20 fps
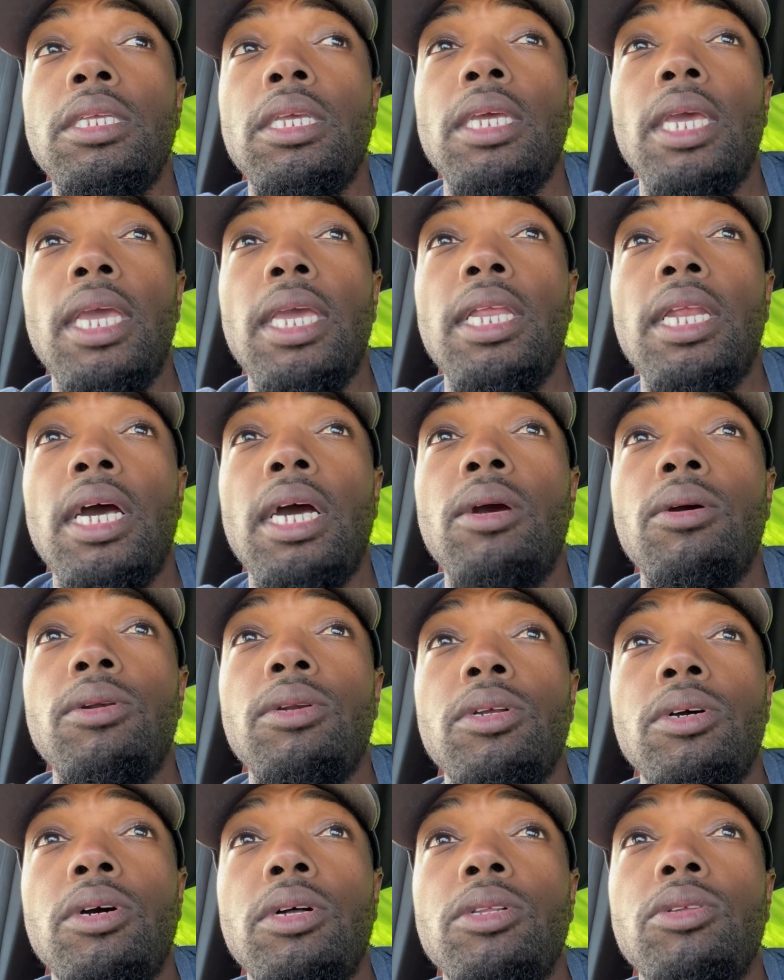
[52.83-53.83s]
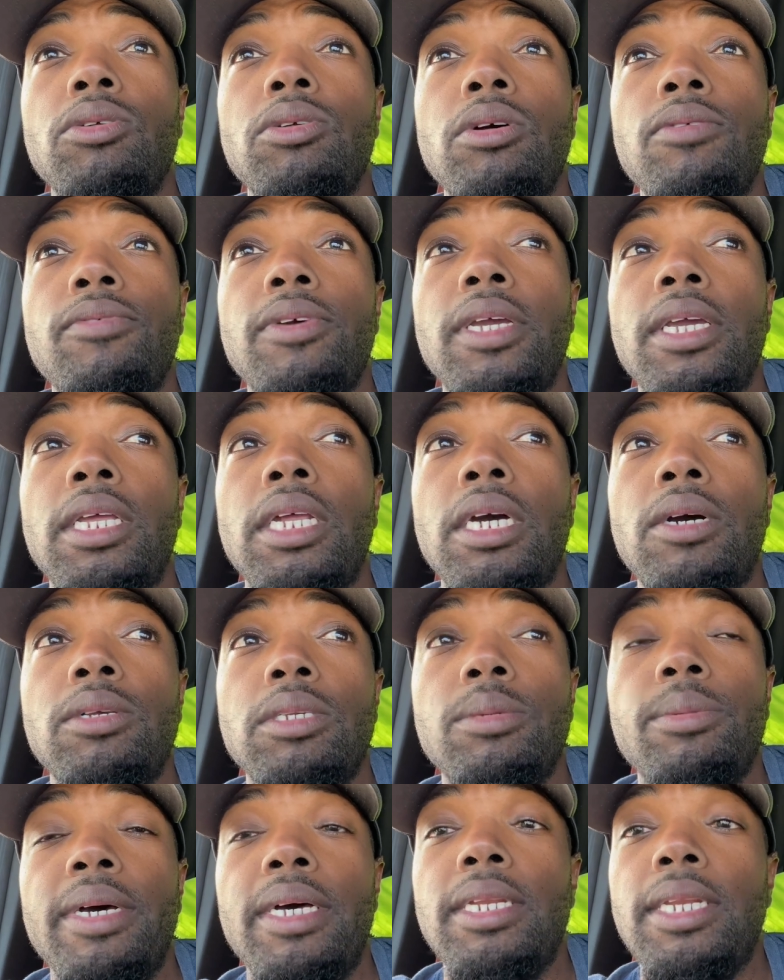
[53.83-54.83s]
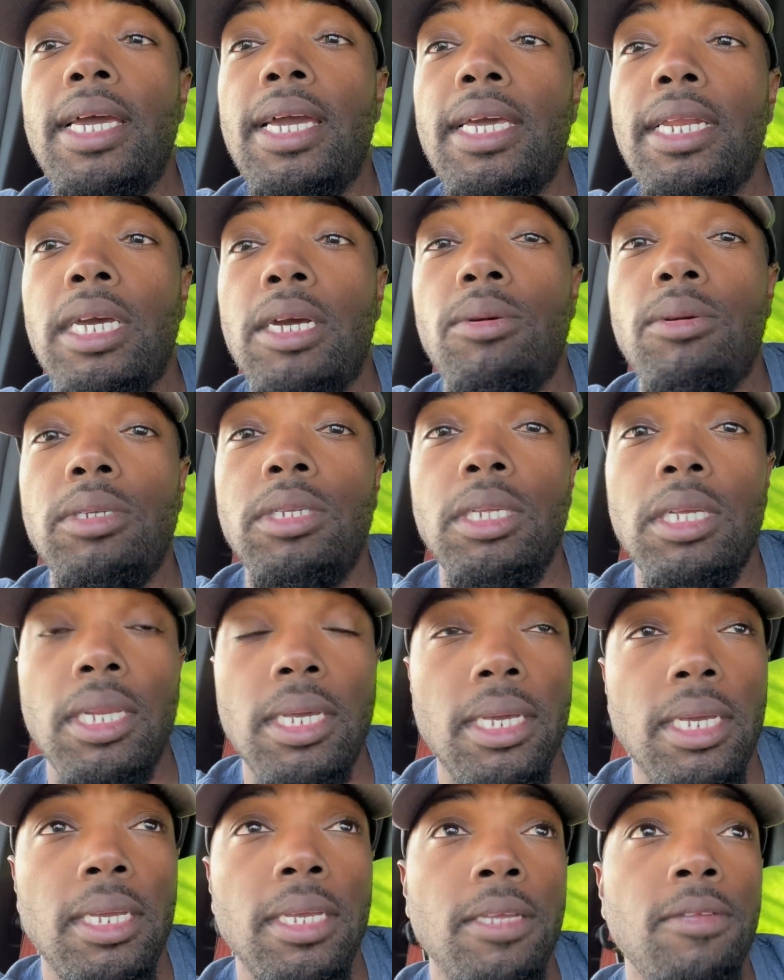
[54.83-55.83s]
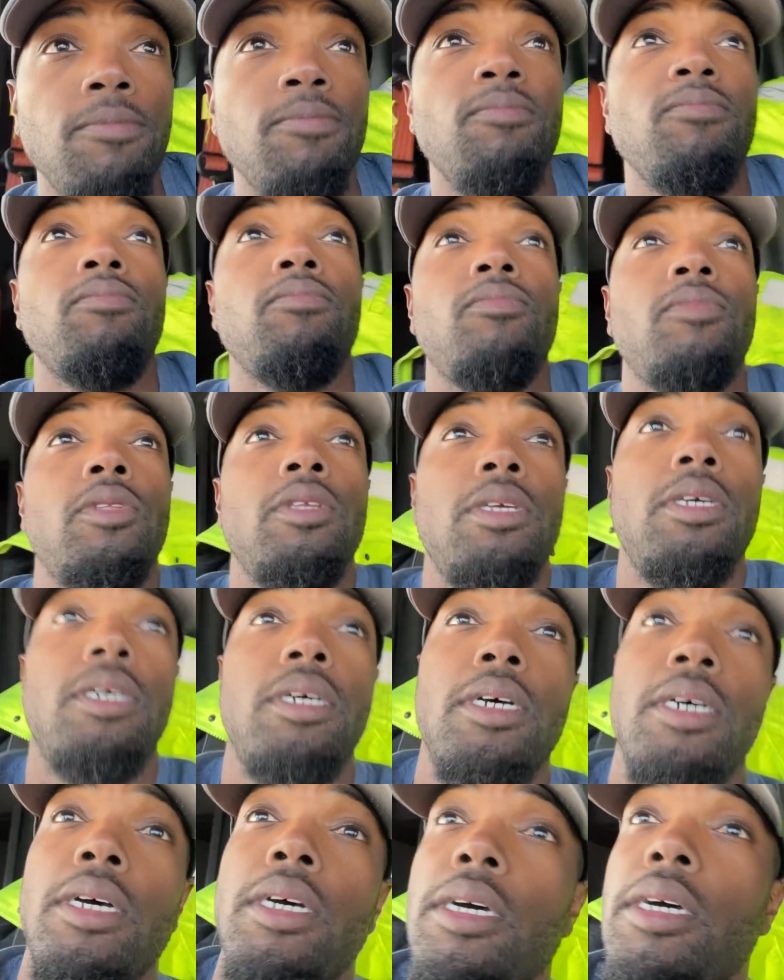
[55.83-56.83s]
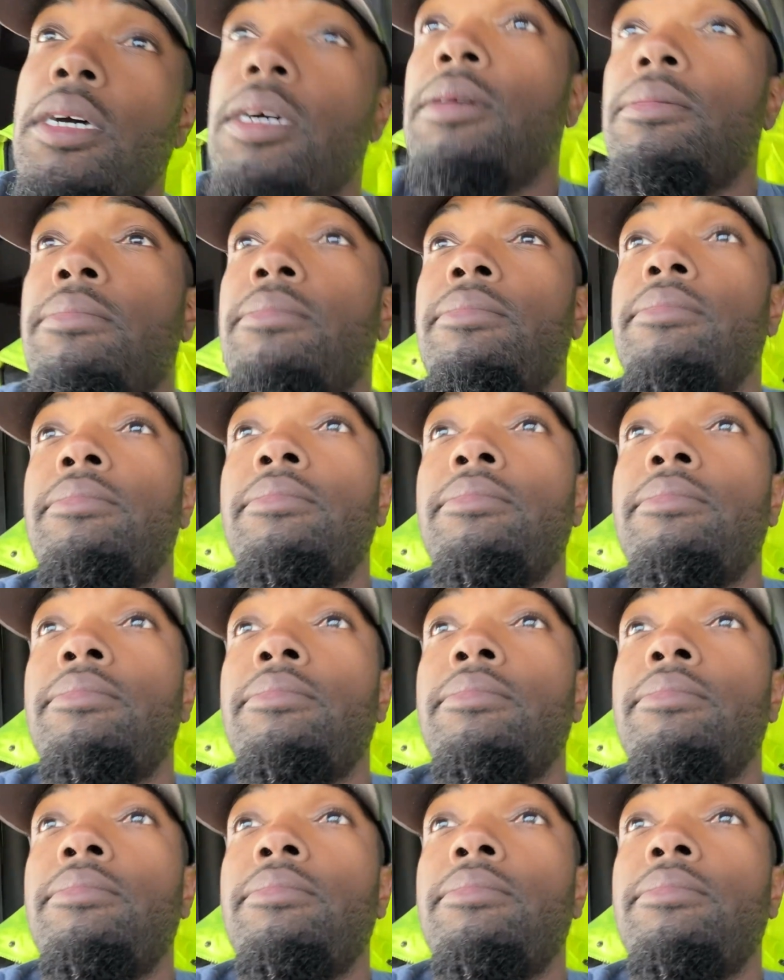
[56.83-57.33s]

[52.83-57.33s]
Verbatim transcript: eight hours no a little over eight hours about nine hours today um